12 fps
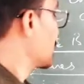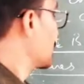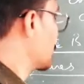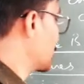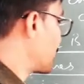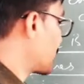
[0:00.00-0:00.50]

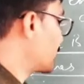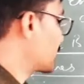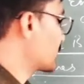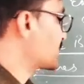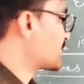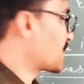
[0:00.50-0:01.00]
The
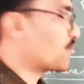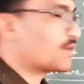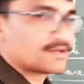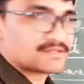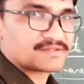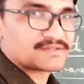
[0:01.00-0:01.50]
preference
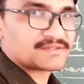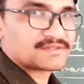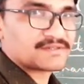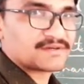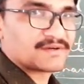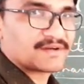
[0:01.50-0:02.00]
shareholders,
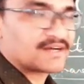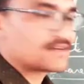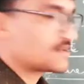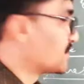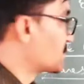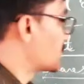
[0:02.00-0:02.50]
right?
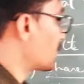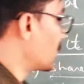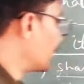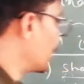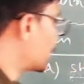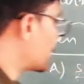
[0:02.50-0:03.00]

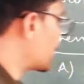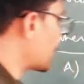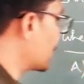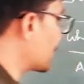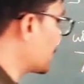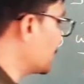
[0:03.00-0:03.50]
So first
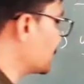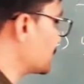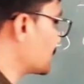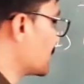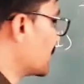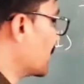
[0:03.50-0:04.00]
entry
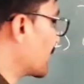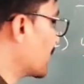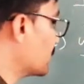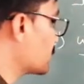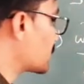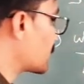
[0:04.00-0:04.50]
is
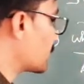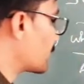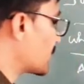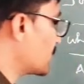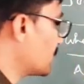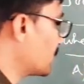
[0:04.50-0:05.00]
redemption of
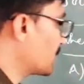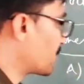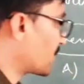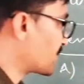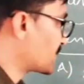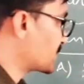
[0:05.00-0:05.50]
redeemable
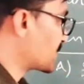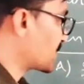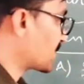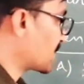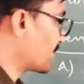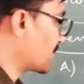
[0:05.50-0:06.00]
preference share
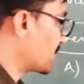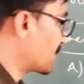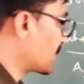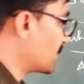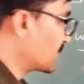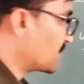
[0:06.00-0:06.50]
capital
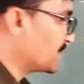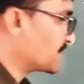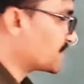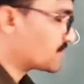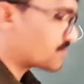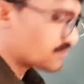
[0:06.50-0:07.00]
account
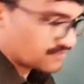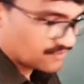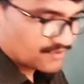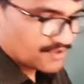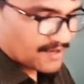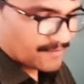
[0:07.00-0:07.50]
debited to
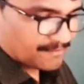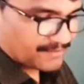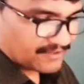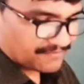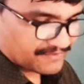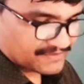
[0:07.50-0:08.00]

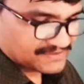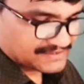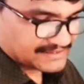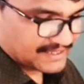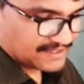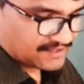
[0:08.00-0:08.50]
preference
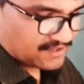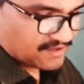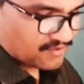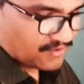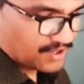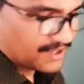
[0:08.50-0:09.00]

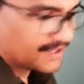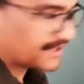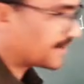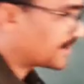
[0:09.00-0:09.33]
shareholder